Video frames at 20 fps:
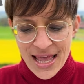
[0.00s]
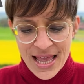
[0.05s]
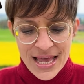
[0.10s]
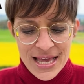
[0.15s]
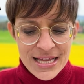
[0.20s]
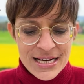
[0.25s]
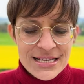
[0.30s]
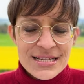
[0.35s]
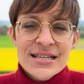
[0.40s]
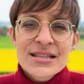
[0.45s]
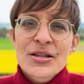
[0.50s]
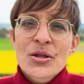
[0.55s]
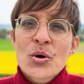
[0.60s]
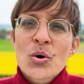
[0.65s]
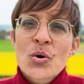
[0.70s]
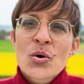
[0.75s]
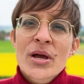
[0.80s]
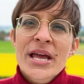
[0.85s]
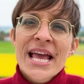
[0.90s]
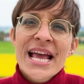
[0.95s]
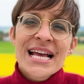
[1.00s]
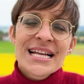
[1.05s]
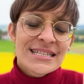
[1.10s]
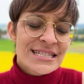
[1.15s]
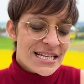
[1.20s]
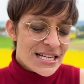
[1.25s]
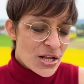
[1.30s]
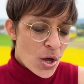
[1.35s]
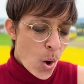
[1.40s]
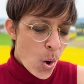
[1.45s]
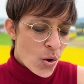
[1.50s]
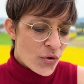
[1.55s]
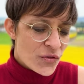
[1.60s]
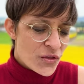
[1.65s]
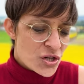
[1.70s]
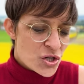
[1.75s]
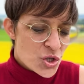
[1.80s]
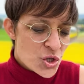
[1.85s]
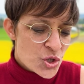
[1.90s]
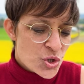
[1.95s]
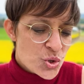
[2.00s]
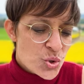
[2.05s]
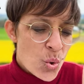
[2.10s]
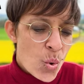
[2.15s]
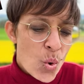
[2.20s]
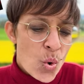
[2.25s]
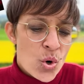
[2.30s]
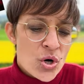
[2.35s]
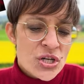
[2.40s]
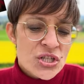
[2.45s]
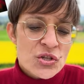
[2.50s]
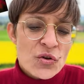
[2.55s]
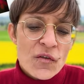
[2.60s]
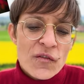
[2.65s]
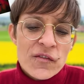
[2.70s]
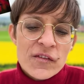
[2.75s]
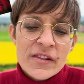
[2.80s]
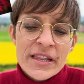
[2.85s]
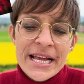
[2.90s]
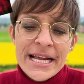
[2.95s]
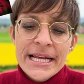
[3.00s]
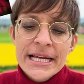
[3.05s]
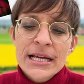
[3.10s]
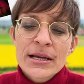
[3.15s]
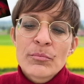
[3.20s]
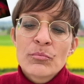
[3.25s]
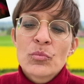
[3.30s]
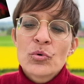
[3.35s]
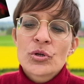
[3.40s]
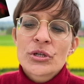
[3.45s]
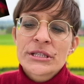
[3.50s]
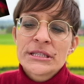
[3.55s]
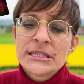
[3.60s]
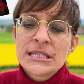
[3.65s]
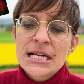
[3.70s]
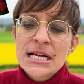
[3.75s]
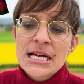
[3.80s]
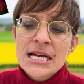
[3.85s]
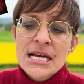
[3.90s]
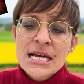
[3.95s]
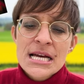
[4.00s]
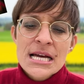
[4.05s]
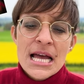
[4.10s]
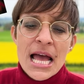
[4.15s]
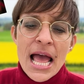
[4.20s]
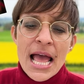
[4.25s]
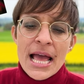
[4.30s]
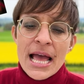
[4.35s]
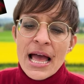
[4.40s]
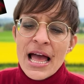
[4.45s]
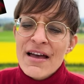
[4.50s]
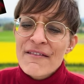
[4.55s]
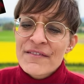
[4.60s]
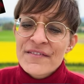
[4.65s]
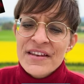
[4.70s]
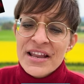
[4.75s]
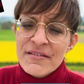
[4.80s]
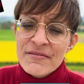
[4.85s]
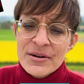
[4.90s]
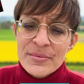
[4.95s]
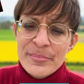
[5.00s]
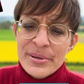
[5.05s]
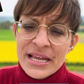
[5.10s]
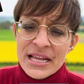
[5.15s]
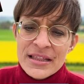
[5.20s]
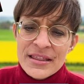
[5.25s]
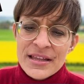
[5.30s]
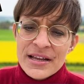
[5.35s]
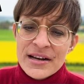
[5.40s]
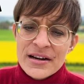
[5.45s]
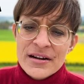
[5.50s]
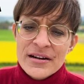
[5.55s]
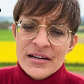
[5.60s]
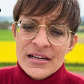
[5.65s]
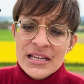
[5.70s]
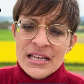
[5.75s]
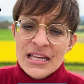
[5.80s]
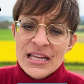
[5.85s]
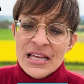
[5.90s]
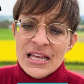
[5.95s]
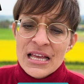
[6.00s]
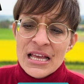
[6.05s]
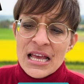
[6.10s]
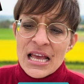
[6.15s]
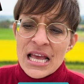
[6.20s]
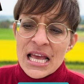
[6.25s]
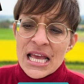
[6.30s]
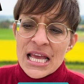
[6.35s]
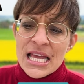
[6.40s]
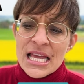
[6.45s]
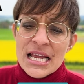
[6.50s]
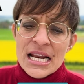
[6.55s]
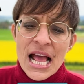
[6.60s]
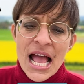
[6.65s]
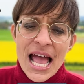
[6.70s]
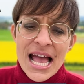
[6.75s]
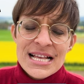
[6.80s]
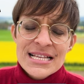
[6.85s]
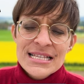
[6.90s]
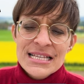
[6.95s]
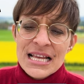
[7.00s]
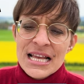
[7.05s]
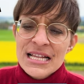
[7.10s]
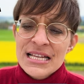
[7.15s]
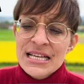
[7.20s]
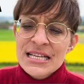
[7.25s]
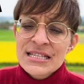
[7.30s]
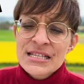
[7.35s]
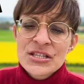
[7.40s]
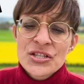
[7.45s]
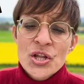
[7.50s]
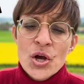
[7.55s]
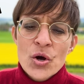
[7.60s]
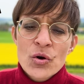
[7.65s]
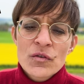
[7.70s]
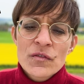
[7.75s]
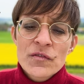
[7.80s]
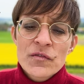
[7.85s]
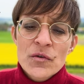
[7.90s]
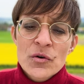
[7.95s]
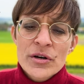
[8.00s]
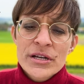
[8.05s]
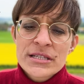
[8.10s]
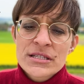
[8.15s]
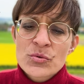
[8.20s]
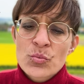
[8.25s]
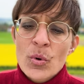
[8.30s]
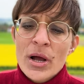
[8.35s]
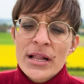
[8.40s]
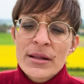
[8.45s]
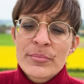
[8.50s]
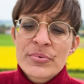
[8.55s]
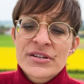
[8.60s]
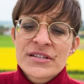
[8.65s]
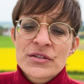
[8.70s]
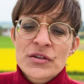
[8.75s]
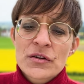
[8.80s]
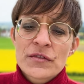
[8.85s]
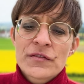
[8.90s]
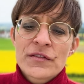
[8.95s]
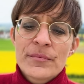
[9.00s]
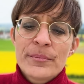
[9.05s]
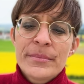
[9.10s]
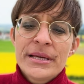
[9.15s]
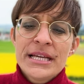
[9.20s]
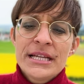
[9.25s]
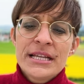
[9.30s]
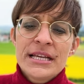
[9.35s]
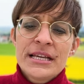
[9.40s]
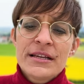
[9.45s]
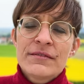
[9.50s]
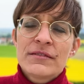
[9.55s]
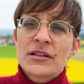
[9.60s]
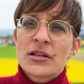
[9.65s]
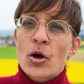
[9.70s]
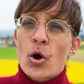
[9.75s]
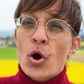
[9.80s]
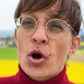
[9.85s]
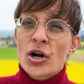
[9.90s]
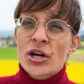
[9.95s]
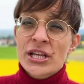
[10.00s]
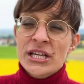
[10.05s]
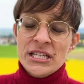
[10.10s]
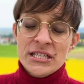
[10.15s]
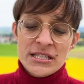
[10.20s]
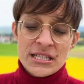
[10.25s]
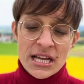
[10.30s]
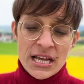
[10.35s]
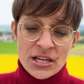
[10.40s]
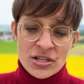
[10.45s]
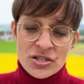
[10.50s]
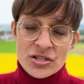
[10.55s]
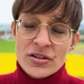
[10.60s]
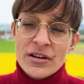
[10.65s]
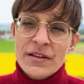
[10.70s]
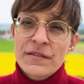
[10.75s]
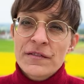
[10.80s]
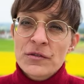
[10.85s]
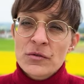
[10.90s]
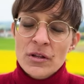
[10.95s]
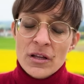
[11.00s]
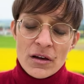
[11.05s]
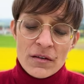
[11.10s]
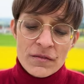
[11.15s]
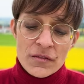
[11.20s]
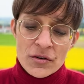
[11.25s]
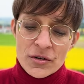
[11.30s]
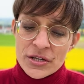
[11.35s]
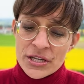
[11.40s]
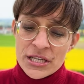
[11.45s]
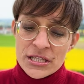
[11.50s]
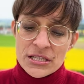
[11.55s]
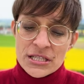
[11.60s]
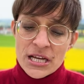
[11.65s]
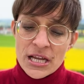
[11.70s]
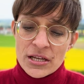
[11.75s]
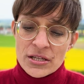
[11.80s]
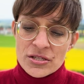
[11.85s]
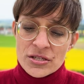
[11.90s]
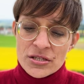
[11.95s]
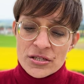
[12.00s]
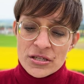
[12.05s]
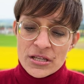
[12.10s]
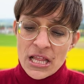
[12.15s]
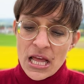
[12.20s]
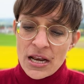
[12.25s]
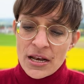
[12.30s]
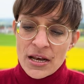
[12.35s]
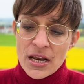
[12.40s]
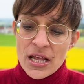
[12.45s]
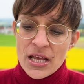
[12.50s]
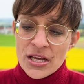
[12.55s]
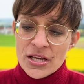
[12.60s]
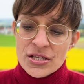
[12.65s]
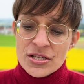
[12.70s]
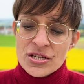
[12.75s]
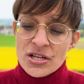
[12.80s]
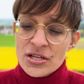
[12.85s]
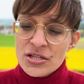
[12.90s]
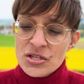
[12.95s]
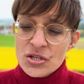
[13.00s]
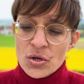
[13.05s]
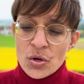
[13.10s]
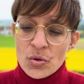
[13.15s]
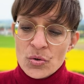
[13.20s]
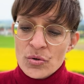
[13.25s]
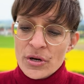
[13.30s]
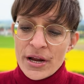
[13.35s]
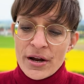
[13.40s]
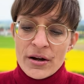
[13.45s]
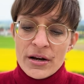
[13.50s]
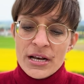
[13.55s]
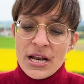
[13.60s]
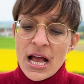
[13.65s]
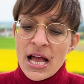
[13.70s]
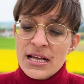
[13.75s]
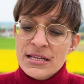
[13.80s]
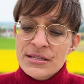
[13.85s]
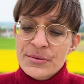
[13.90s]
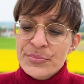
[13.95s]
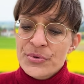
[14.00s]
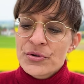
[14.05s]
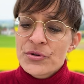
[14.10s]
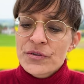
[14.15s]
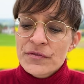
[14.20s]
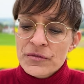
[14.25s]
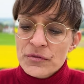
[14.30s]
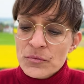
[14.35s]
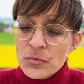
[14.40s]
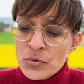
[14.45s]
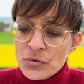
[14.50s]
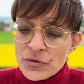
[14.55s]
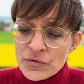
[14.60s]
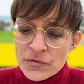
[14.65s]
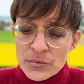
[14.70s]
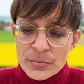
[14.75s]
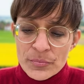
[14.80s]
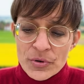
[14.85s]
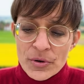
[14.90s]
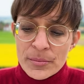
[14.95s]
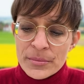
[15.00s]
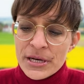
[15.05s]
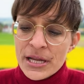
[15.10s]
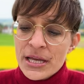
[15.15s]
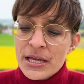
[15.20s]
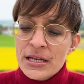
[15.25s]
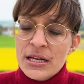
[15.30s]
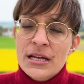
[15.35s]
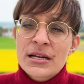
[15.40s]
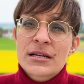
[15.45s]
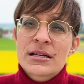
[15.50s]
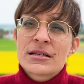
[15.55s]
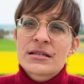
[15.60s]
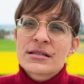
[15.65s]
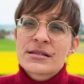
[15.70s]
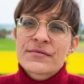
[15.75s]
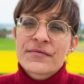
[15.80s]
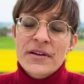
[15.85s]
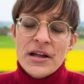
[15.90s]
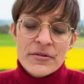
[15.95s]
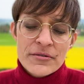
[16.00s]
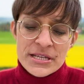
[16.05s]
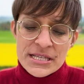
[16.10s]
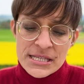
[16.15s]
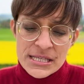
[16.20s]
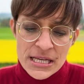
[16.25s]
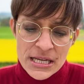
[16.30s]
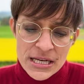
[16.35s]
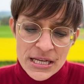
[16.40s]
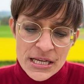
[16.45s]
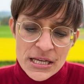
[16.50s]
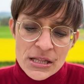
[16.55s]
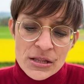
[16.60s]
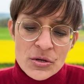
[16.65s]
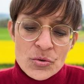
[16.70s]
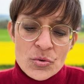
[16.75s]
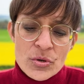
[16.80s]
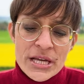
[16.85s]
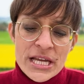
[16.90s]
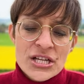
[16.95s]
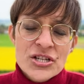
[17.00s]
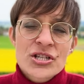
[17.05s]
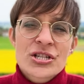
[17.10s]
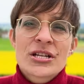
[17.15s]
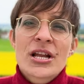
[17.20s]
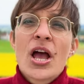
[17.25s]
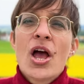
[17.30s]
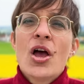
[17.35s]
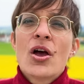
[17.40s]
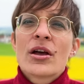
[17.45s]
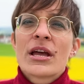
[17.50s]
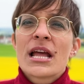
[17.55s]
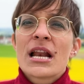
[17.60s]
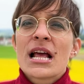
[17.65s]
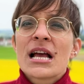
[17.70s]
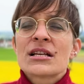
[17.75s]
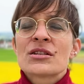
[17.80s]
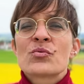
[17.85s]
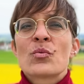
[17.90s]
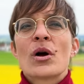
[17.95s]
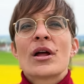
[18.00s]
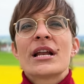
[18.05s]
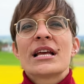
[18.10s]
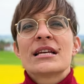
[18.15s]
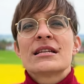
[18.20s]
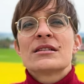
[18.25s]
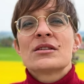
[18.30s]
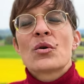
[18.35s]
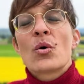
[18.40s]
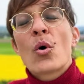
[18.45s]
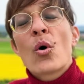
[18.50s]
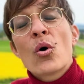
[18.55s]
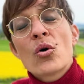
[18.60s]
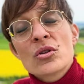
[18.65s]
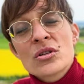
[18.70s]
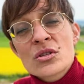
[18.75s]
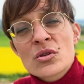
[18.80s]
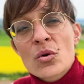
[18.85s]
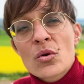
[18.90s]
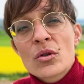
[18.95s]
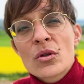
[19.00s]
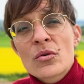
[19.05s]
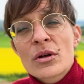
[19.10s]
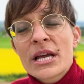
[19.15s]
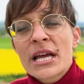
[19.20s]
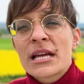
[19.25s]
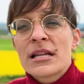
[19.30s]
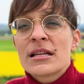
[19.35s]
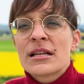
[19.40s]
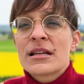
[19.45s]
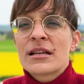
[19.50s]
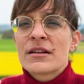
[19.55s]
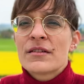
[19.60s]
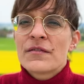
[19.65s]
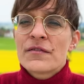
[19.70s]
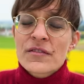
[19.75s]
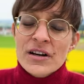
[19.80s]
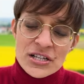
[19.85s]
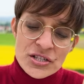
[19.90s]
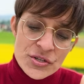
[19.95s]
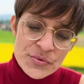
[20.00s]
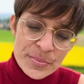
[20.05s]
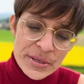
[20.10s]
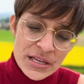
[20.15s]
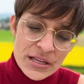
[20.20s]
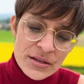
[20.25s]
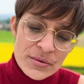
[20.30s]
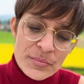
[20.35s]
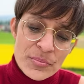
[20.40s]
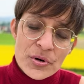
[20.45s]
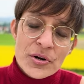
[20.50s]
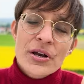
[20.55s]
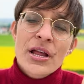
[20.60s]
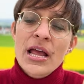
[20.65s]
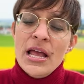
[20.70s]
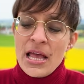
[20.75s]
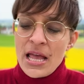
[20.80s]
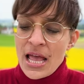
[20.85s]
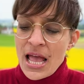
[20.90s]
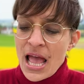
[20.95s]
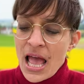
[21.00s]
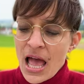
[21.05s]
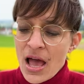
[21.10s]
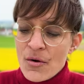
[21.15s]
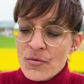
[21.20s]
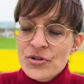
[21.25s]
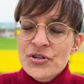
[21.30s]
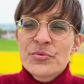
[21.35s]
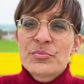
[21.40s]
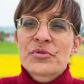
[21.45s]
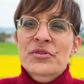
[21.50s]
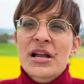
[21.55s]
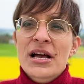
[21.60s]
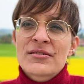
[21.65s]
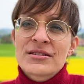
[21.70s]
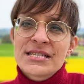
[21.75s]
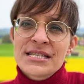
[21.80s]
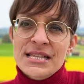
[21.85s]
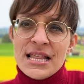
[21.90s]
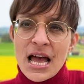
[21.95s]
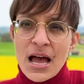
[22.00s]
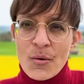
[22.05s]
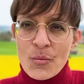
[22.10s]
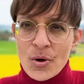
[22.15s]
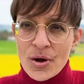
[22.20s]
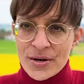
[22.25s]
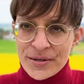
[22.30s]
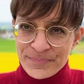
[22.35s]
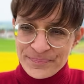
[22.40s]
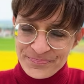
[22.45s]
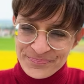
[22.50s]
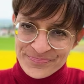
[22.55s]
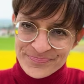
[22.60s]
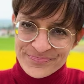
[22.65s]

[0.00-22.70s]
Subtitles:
It is located on the shores of Lake Murten. I have never been there. It is known for its well-preserved medieval architecture. If you love architecture, then just go there. It has a beautiful waterfront promenade and it's a very scenic location. Okay, next one is also located in the French-speaking part. How would you pronounce that one?